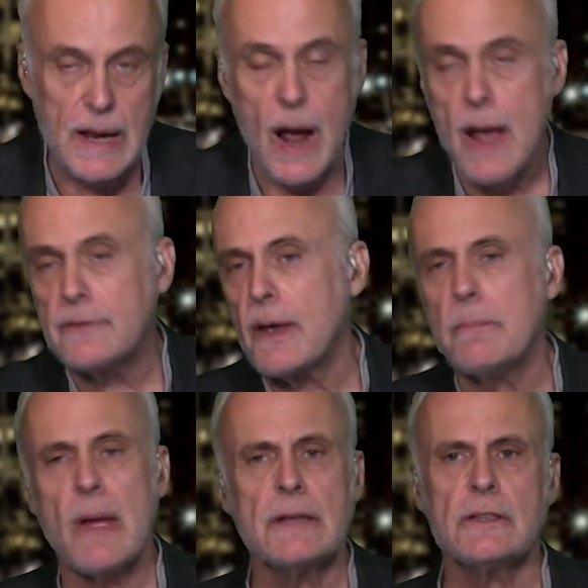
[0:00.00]
Now, as I
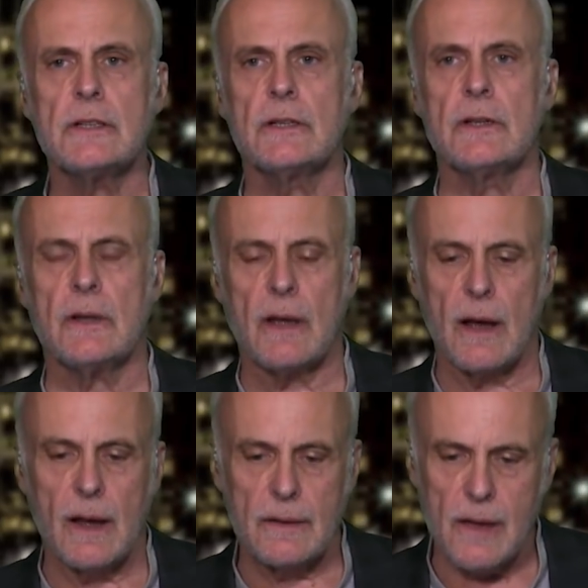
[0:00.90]
mentioned,
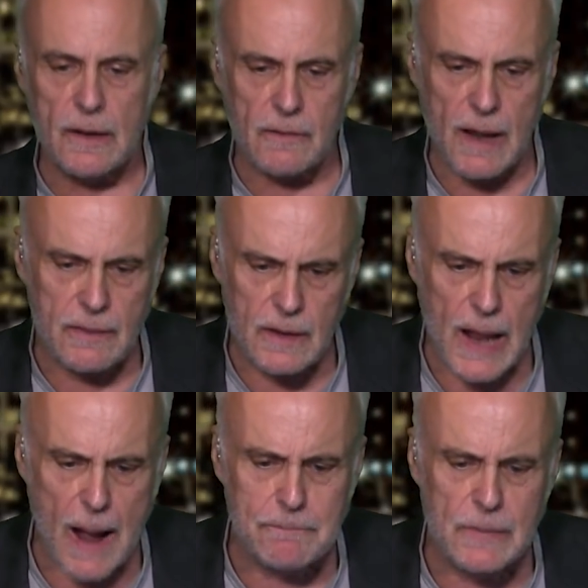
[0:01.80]
Dr.
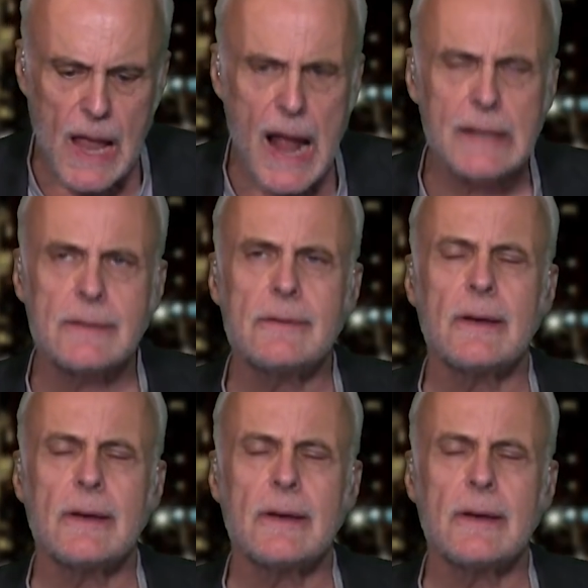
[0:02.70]
Anthony, I'm not,